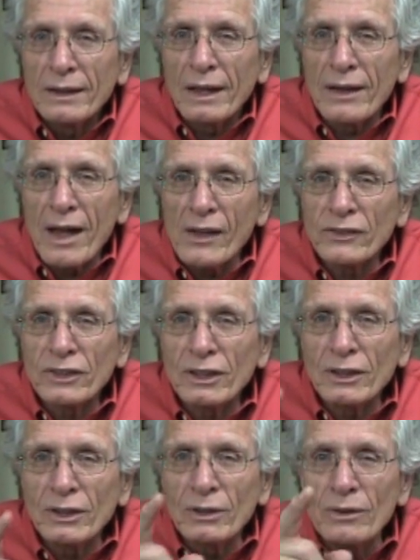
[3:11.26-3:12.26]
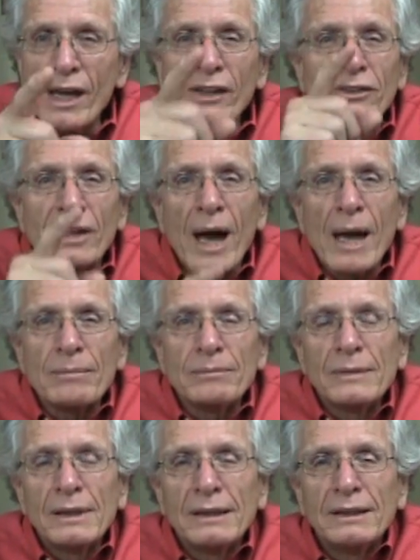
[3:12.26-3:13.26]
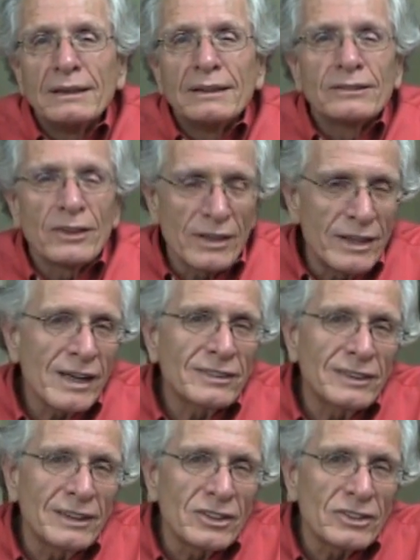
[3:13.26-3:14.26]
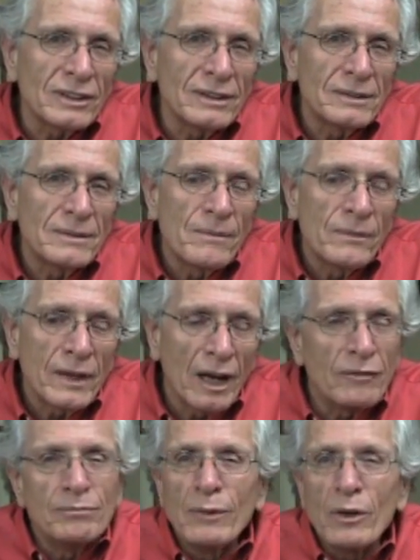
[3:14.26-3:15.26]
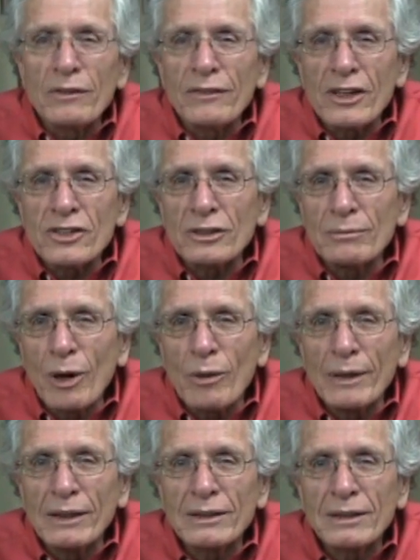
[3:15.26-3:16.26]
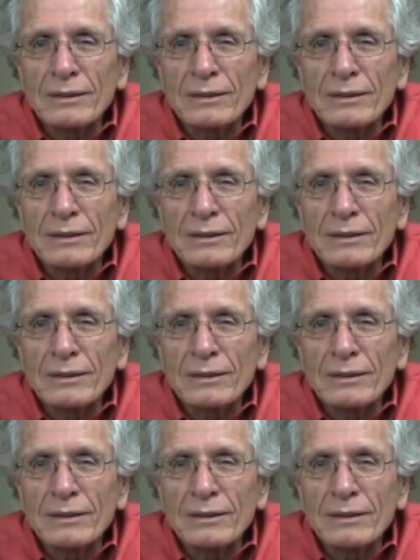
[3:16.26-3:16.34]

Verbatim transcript: and I'll see you next time for the next edition of Motivation.